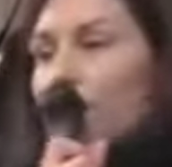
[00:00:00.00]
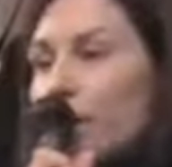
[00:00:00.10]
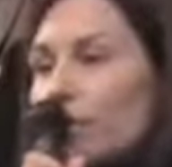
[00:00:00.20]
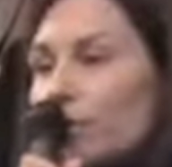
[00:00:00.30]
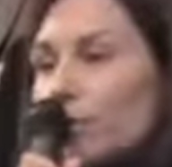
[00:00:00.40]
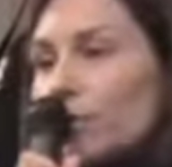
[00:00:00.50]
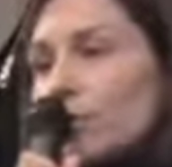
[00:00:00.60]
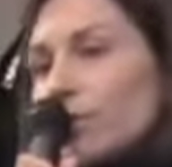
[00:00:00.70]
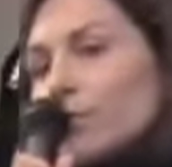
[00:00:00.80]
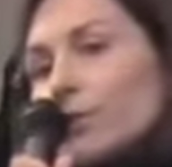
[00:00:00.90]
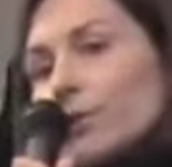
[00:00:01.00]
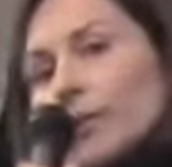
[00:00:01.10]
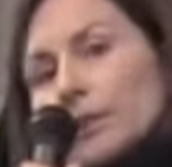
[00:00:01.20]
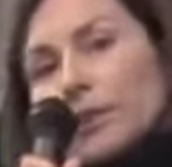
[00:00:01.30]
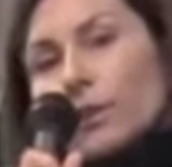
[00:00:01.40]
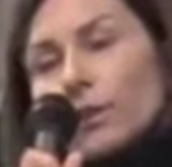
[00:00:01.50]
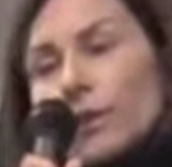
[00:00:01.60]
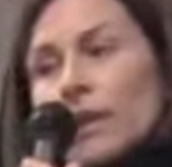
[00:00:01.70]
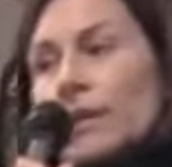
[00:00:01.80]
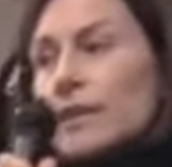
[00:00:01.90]
chef, so she's the food in
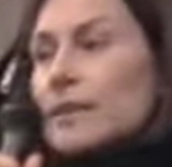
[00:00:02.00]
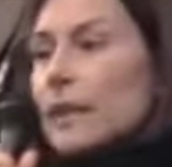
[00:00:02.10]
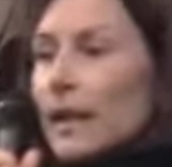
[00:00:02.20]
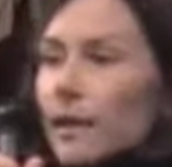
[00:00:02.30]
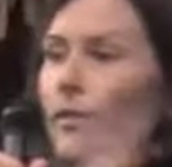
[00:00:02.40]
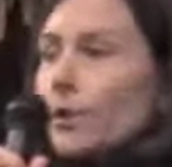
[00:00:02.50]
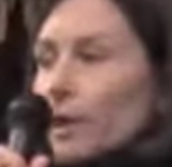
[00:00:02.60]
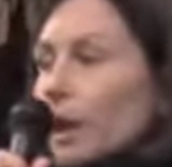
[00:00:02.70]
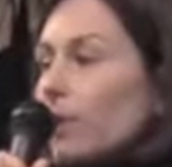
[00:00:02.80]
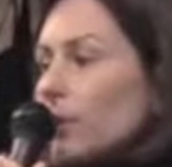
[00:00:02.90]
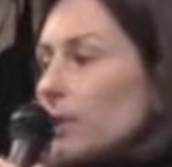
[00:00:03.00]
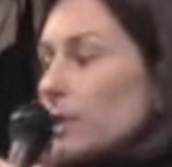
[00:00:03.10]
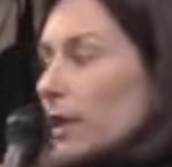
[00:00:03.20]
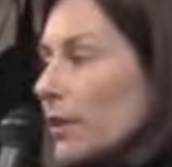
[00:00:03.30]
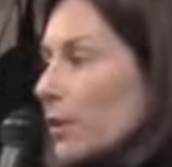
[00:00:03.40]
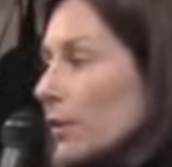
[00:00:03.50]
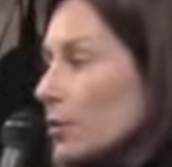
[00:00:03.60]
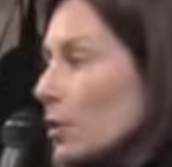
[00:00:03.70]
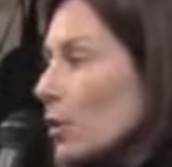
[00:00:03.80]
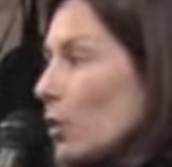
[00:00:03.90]
girl, and then together we kind of put together
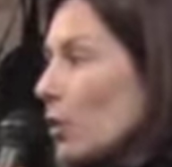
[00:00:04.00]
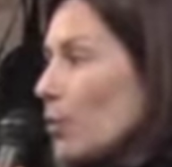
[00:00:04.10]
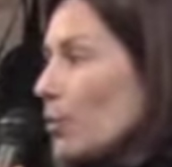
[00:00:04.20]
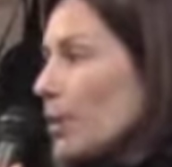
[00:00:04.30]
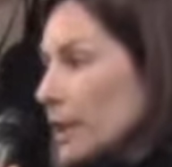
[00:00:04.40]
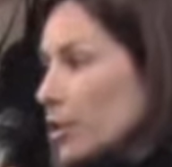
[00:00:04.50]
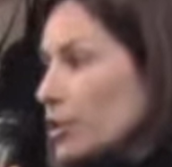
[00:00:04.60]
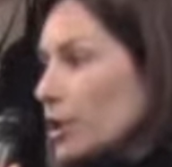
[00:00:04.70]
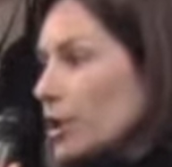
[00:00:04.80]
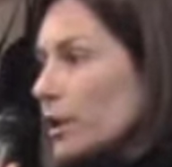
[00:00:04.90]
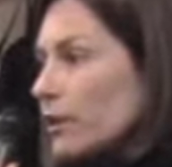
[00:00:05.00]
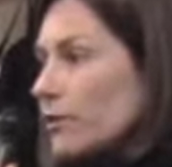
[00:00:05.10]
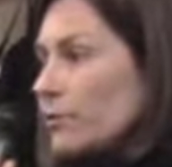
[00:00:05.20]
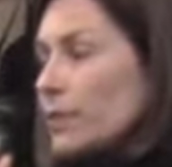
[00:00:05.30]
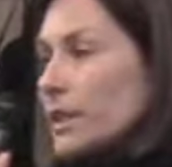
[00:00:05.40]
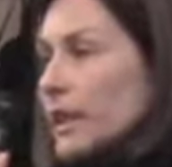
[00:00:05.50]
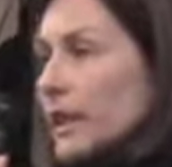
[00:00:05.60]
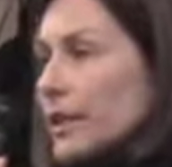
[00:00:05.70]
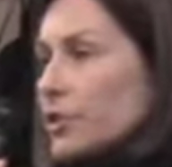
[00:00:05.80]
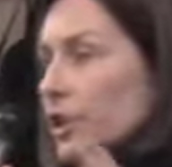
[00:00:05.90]
this whole picture of
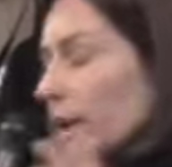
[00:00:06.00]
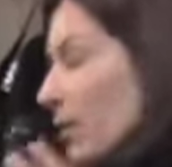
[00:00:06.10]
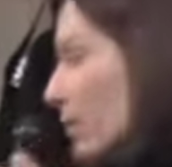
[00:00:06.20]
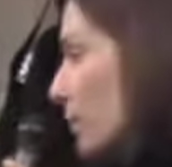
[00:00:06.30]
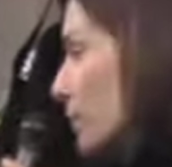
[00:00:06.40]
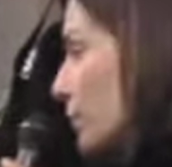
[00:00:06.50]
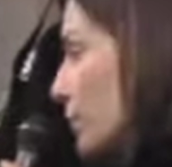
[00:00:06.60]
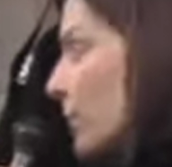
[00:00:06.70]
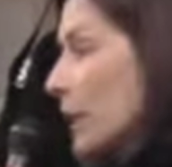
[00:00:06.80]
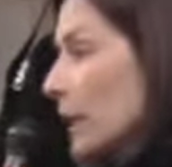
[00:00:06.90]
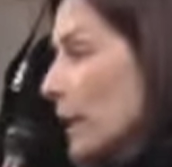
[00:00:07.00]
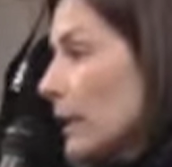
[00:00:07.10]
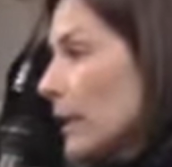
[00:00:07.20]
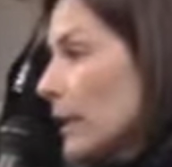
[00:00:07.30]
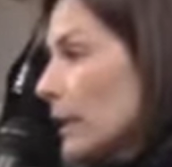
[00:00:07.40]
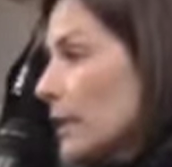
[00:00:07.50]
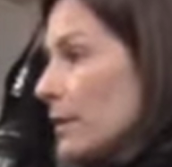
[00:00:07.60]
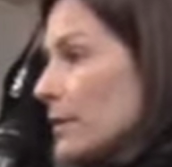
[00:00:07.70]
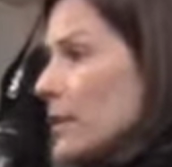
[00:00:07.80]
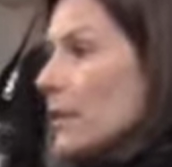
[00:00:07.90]
pH and how it works in your body
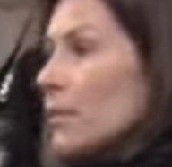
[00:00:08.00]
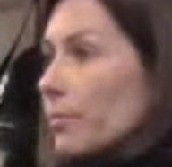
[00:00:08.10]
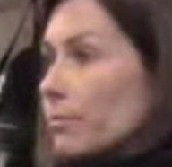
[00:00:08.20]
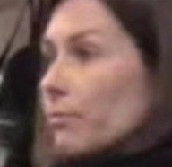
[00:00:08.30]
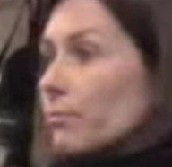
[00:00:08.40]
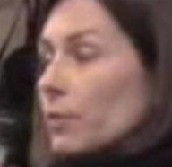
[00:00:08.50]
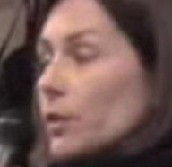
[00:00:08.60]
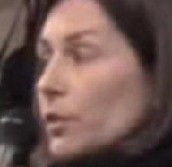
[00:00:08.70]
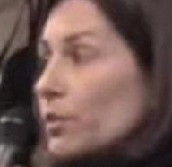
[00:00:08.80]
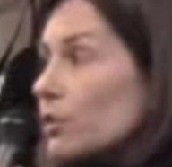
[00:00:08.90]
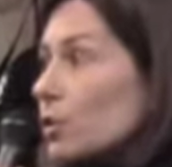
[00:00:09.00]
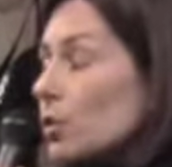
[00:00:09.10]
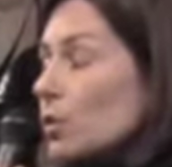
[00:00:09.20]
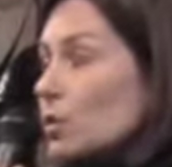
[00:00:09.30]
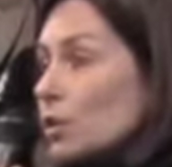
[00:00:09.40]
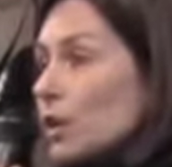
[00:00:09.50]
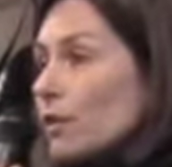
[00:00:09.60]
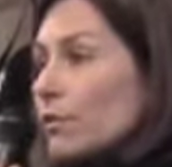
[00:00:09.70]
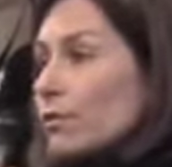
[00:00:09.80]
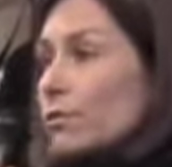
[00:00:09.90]
and what the result
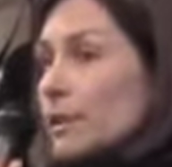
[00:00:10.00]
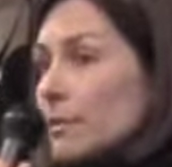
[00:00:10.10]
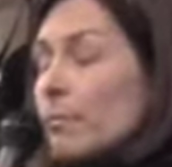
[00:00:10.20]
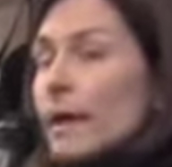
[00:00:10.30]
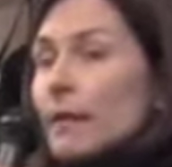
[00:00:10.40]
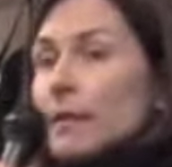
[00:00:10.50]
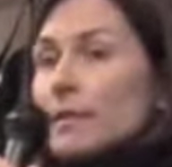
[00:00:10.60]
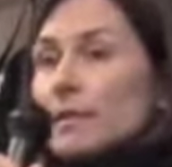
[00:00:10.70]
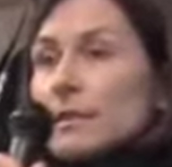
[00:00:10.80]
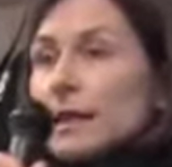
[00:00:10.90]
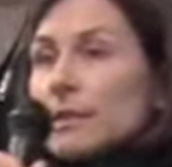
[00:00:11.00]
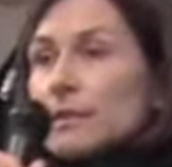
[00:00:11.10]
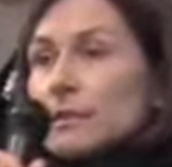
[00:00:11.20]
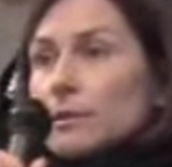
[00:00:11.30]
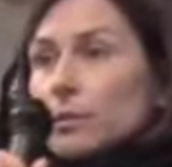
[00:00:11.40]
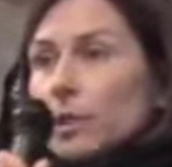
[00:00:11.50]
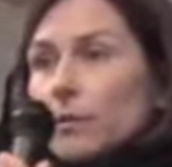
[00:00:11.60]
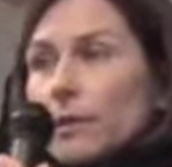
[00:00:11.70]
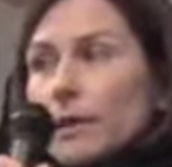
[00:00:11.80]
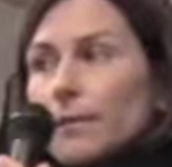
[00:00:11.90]
of imbalance in that system
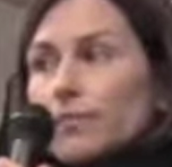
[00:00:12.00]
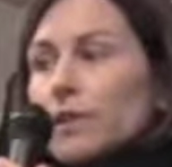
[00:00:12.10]
can be.